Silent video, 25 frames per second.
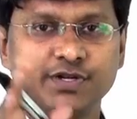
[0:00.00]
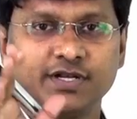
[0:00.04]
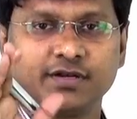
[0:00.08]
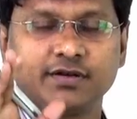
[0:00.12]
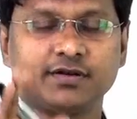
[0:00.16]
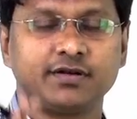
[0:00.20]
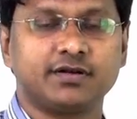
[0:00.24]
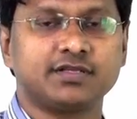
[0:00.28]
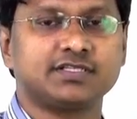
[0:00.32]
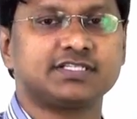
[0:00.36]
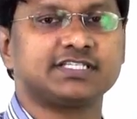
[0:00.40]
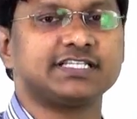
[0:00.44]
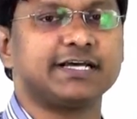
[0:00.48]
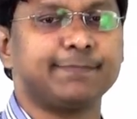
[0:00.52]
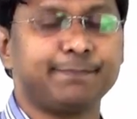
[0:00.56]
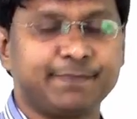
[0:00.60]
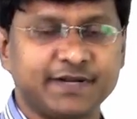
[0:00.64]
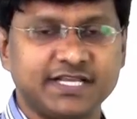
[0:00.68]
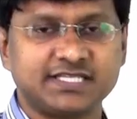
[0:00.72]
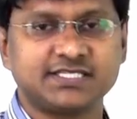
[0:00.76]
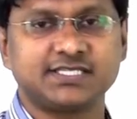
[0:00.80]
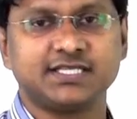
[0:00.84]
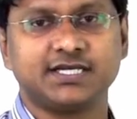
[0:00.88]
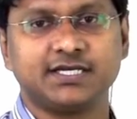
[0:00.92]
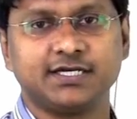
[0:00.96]
will
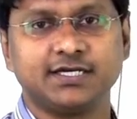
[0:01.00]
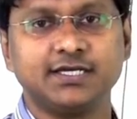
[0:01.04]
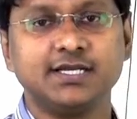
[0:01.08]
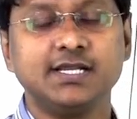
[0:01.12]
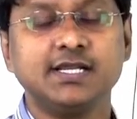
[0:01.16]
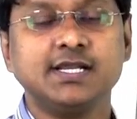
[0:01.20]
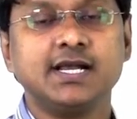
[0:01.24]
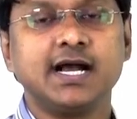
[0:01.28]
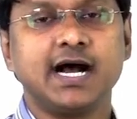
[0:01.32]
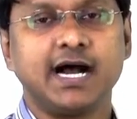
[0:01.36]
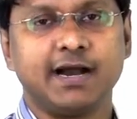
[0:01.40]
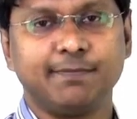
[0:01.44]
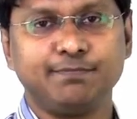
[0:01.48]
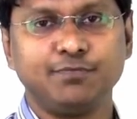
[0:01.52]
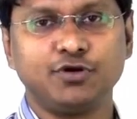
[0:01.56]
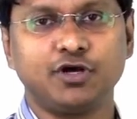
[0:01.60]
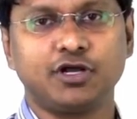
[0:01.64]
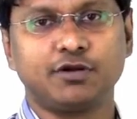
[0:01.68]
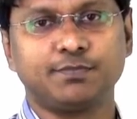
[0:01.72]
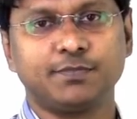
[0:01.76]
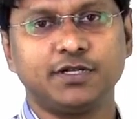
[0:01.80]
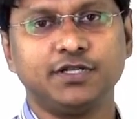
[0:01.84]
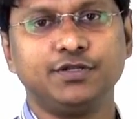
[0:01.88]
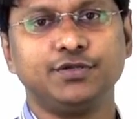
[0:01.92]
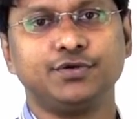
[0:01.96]
suppress the
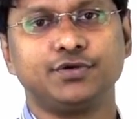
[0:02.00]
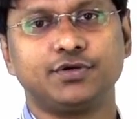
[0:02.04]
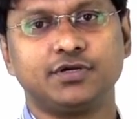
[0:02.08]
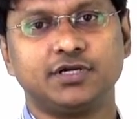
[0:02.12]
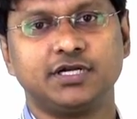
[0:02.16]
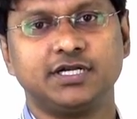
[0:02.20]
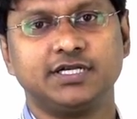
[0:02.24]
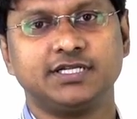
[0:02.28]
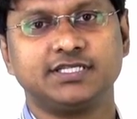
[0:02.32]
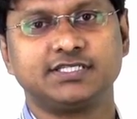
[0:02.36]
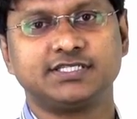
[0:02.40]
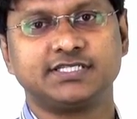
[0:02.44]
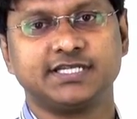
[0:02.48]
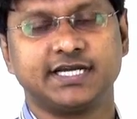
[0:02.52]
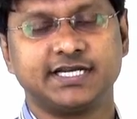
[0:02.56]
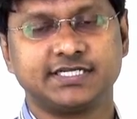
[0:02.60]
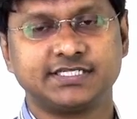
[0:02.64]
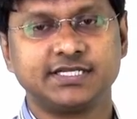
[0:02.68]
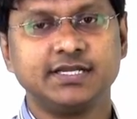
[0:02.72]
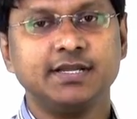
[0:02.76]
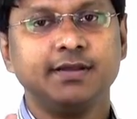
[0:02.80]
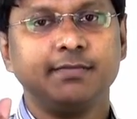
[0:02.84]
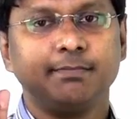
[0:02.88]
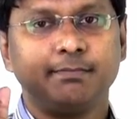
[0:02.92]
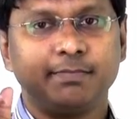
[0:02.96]
abnormal neuronal
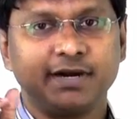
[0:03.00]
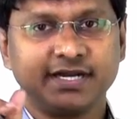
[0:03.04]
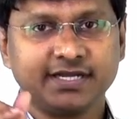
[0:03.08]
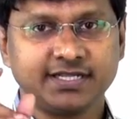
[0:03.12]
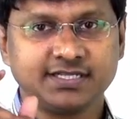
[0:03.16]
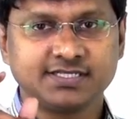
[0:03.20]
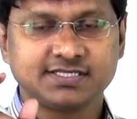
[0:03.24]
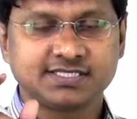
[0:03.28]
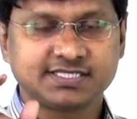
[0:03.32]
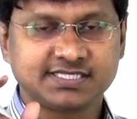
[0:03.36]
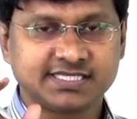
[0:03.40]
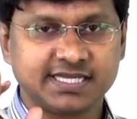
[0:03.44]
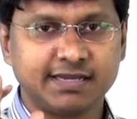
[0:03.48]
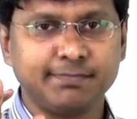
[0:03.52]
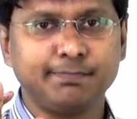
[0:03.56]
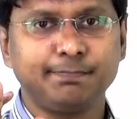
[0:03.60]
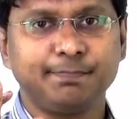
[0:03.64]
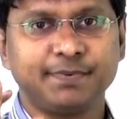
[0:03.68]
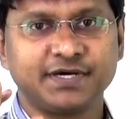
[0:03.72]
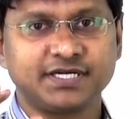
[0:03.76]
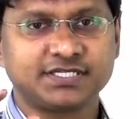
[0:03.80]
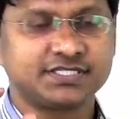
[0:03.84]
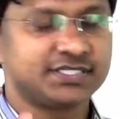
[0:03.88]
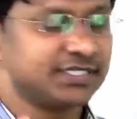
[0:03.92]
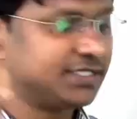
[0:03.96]
discharge but in
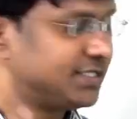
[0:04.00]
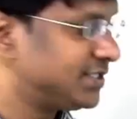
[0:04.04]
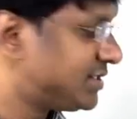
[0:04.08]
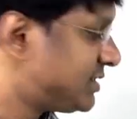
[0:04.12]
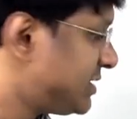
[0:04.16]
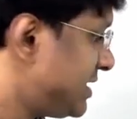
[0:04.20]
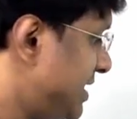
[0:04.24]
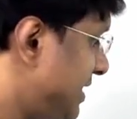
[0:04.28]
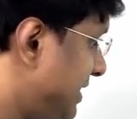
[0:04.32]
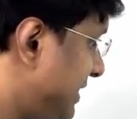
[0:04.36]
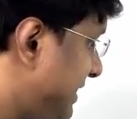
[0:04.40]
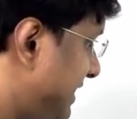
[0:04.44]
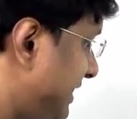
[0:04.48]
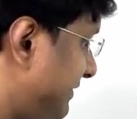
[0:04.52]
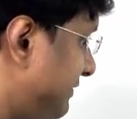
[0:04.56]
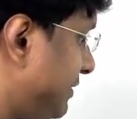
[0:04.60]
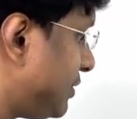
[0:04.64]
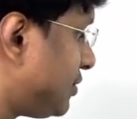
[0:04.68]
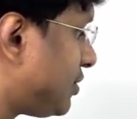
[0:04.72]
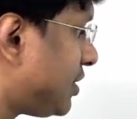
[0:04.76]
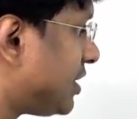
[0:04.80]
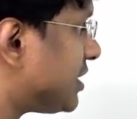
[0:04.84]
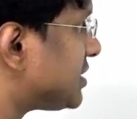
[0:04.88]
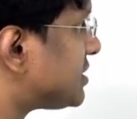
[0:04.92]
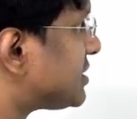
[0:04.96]
some persons they
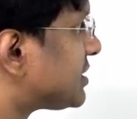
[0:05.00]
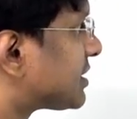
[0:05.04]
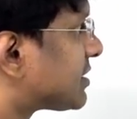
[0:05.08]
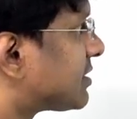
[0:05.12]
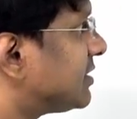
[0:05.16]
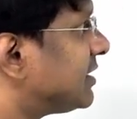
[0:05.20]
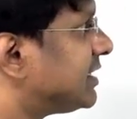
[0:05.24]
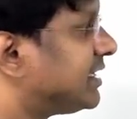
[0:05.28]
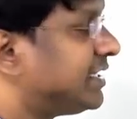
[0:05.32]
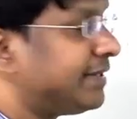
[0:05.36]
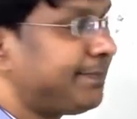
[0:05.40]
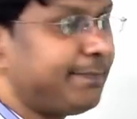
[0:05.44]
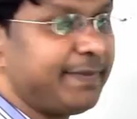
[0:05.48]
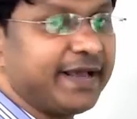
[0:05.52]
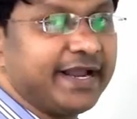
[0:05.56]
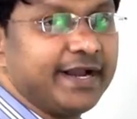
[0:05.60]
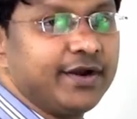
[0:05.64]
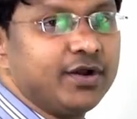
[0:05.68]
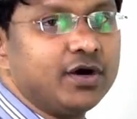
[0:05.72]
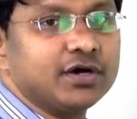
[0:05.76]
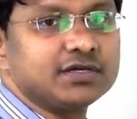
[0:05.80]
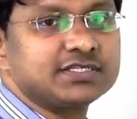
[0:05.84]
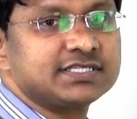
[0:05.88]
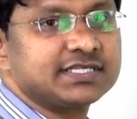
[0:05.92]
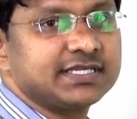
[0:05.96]
will cause the
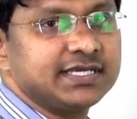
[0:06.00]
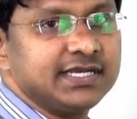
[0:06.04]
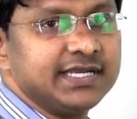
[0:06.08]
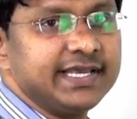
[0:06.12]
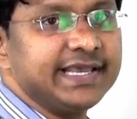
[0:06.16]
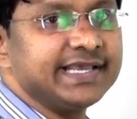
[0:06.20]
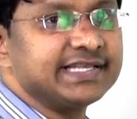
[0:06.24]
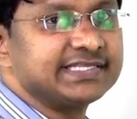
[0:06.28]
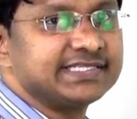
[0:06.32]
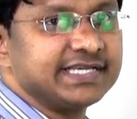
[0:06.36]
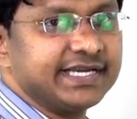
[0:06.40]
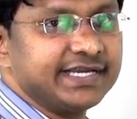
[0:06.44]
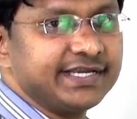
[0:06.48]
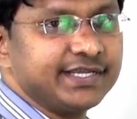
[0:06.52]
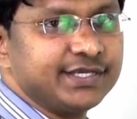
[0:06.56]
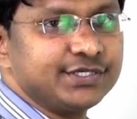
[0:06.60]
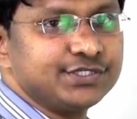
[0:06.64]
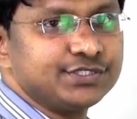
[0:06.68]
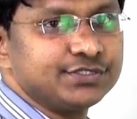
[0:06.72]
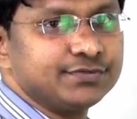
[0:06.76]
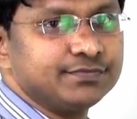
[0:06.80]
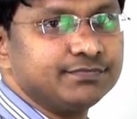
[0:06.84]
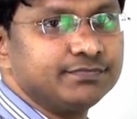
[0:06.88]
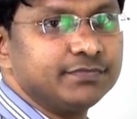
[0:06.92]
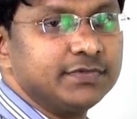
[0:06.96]
paradoxical
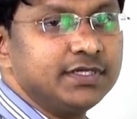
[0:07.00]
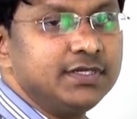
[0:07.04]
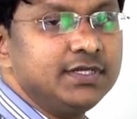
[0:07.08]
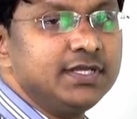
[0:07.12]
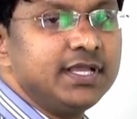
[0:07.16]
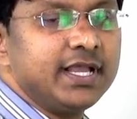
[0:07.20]
excitation.